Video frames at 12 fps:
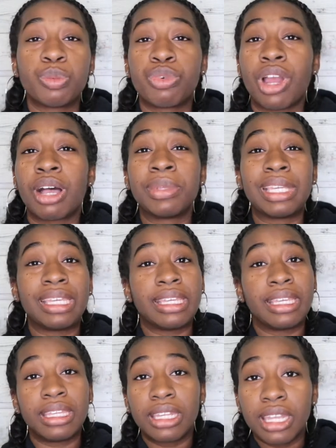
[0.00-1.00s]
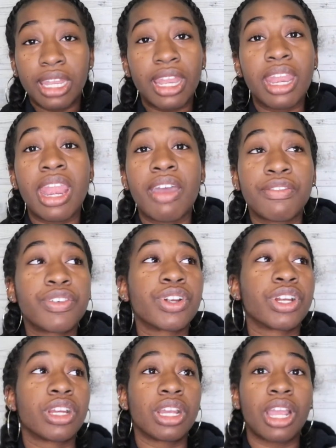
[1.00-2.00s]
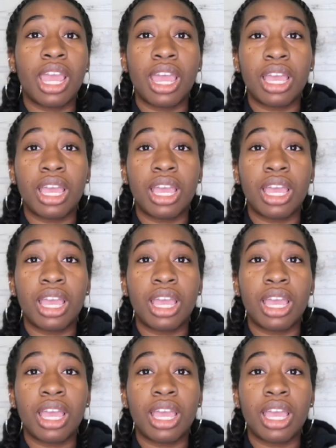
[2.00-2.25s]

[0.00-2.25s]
probably never,